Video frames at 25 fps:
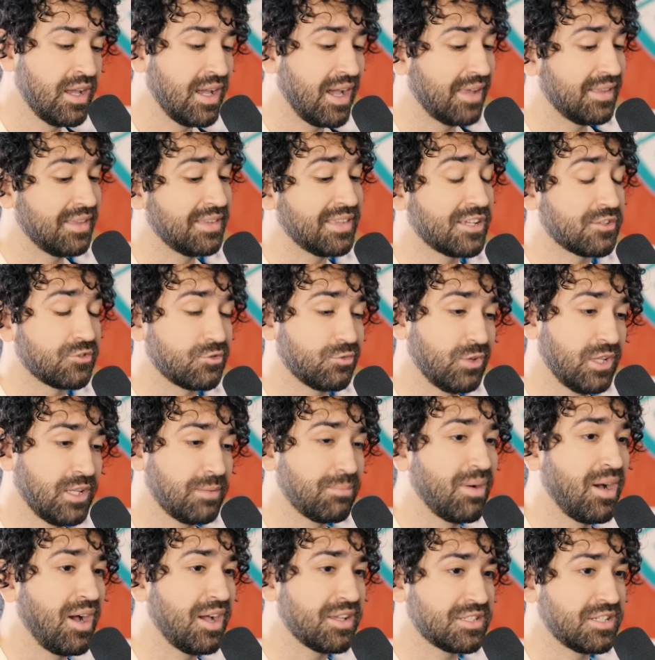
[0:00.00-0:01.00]
I think that's really
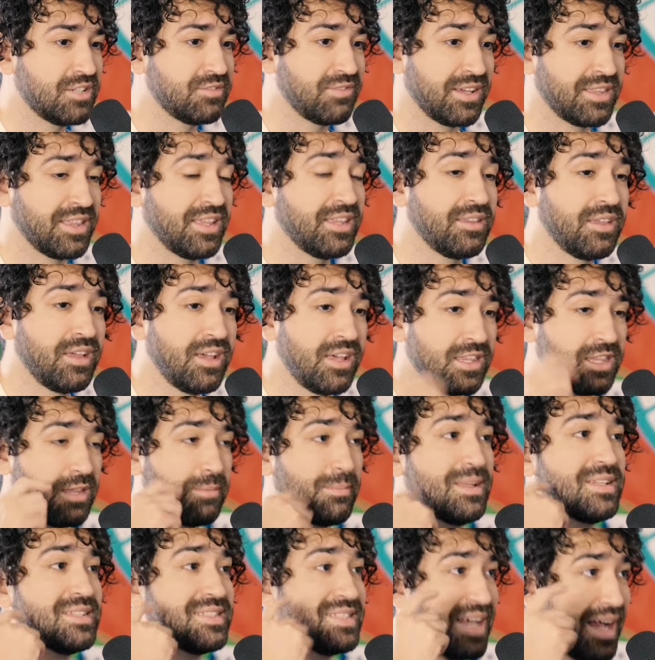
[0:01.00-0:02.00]
positive. I think the
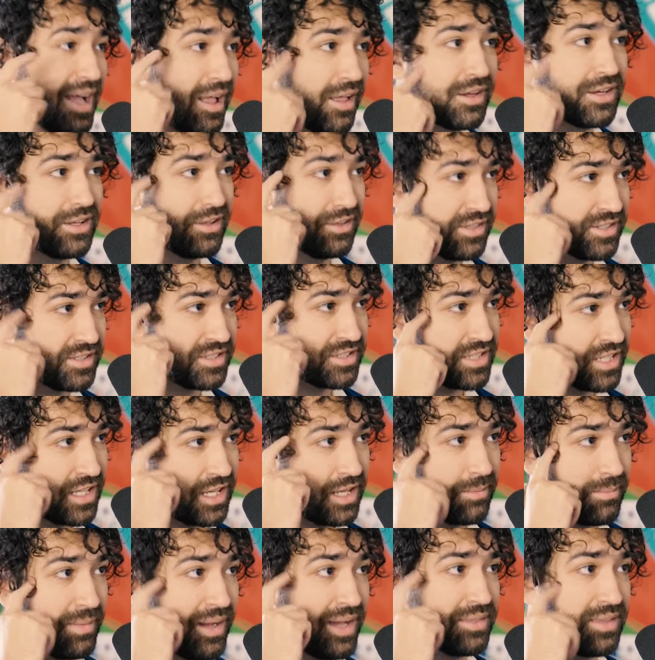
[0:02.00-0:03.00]
mentality of this
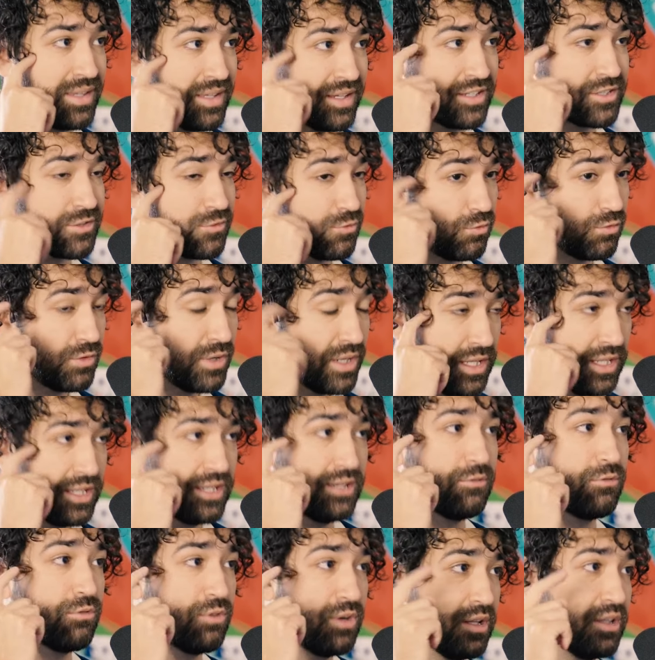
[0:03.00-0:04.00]
team, I think, is
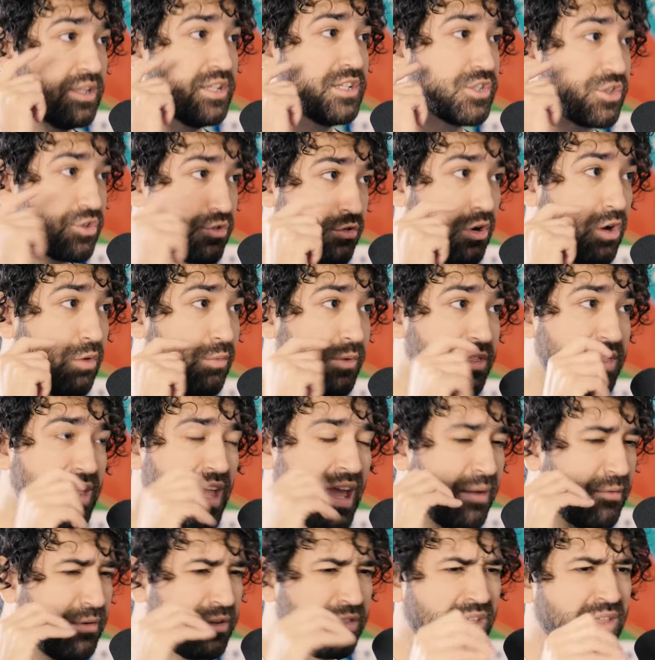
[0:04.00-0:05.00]
really, really strong with
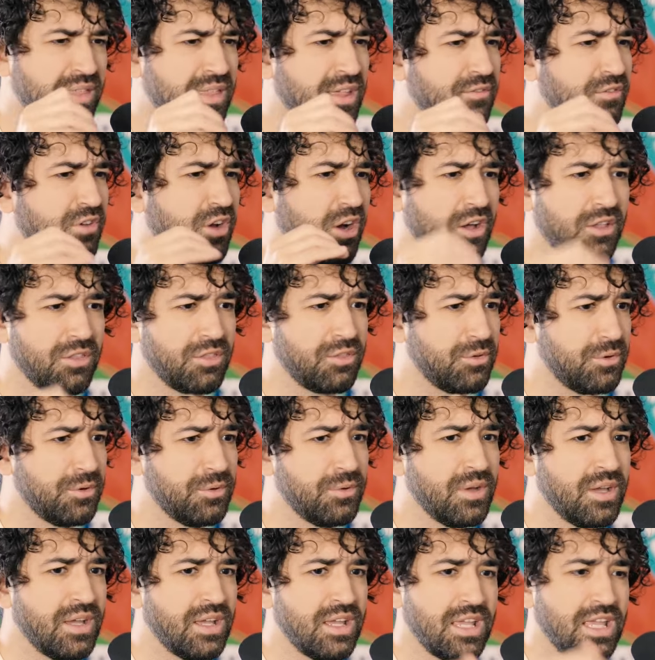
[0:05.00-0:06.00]
everything they've gone through,
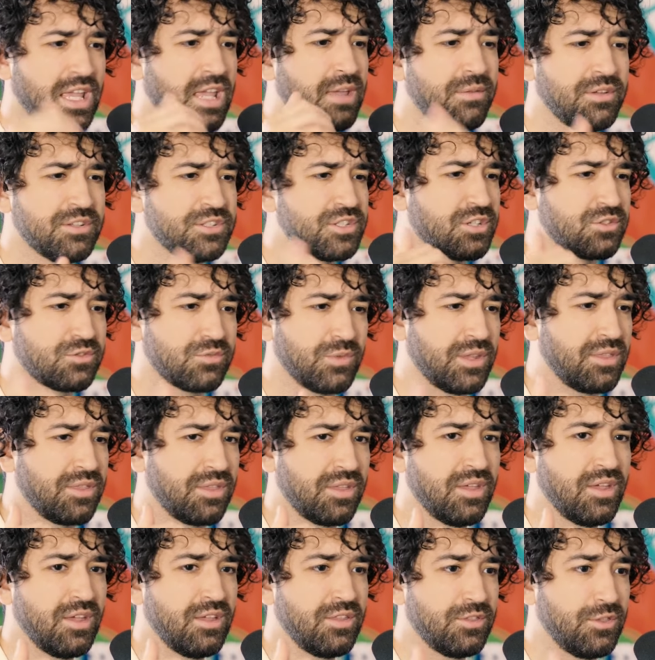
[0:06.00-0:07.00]
even just with
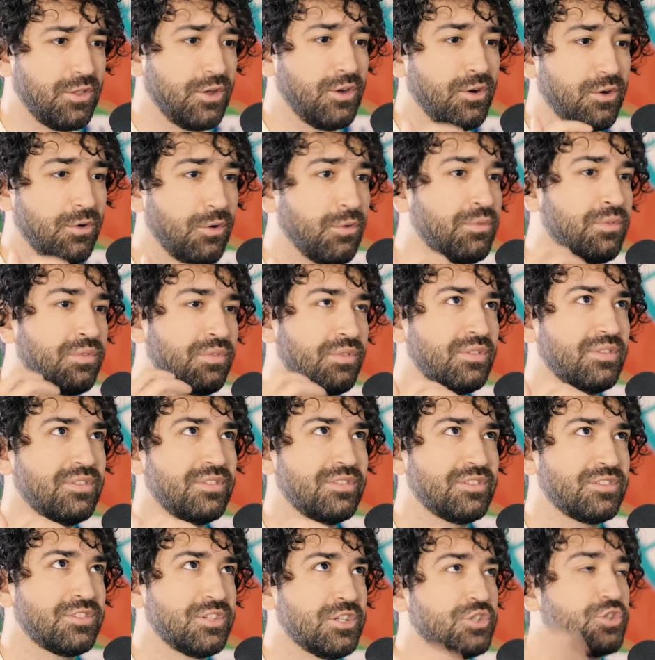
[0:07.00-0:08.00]
their own
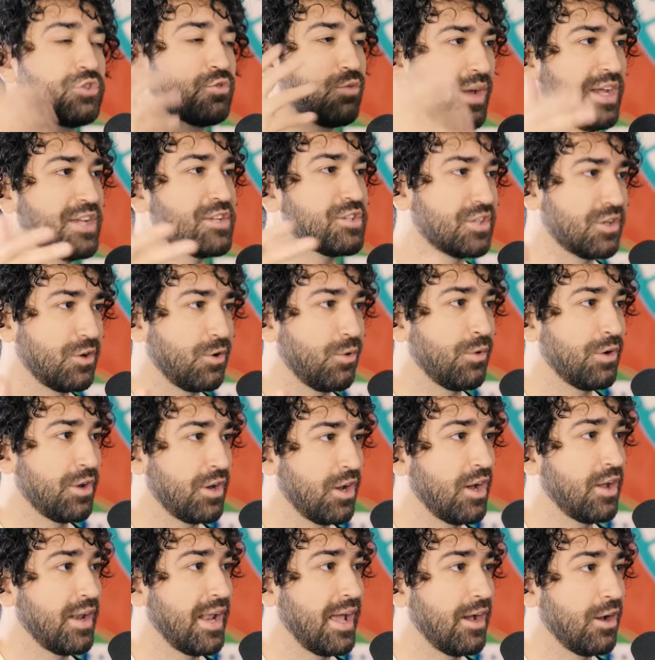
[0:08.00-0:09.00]
situation going
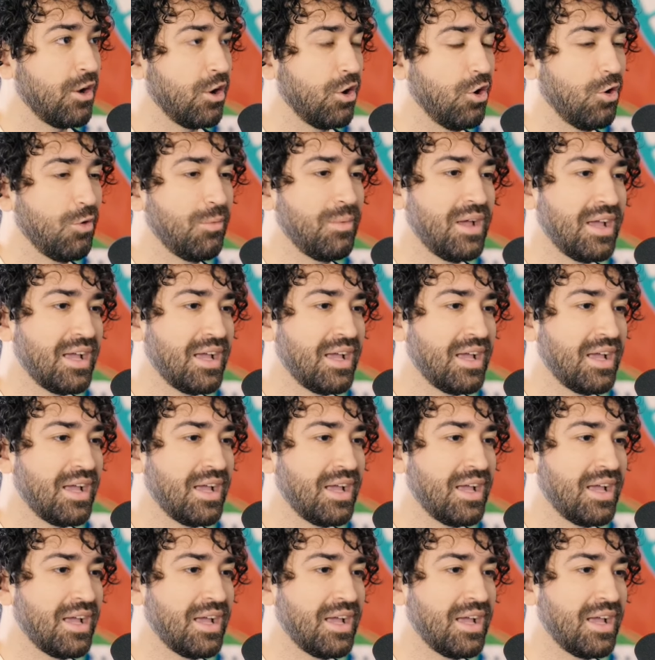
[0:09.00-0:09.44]
on at home.